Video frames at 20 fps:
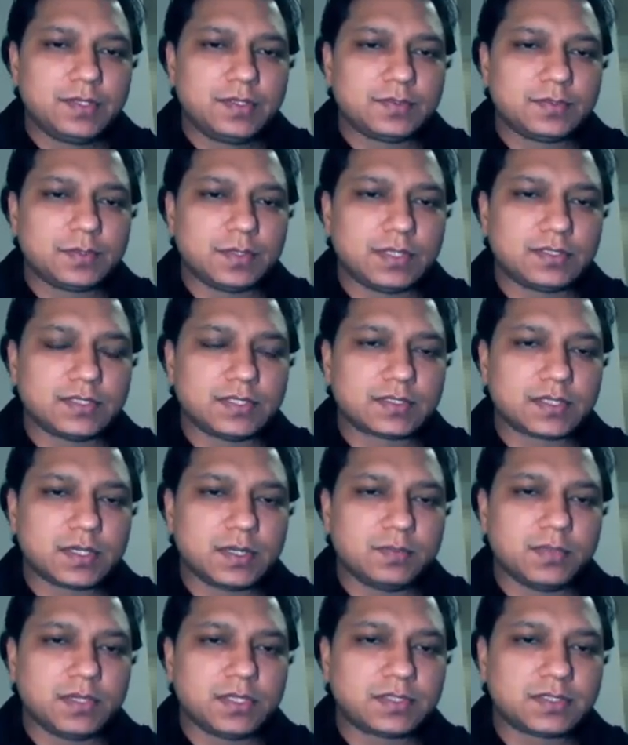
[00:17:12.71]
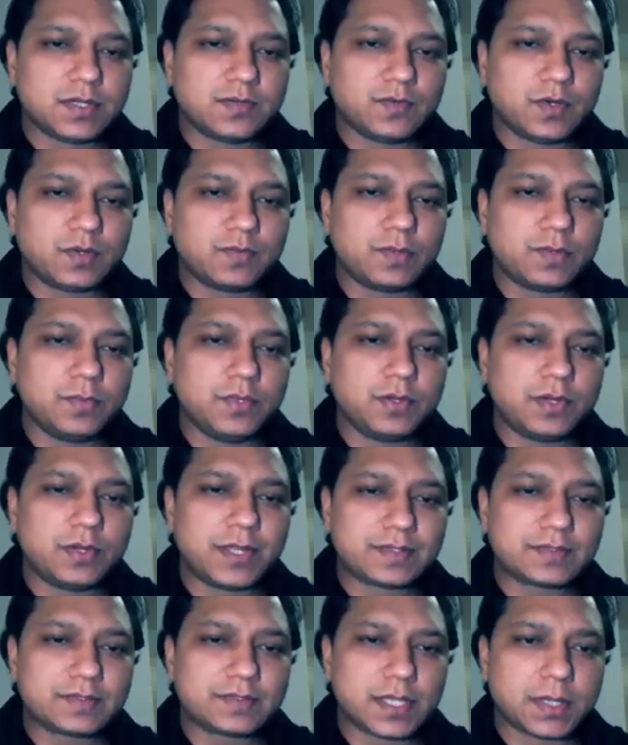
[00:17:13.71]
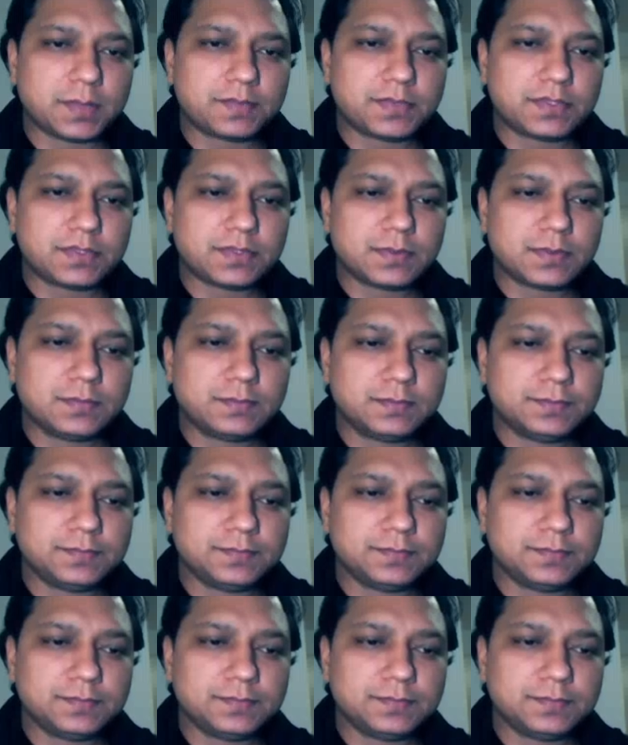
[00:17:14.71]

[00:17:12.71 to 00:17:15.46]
So as a Scrum Master, what will be your next steps?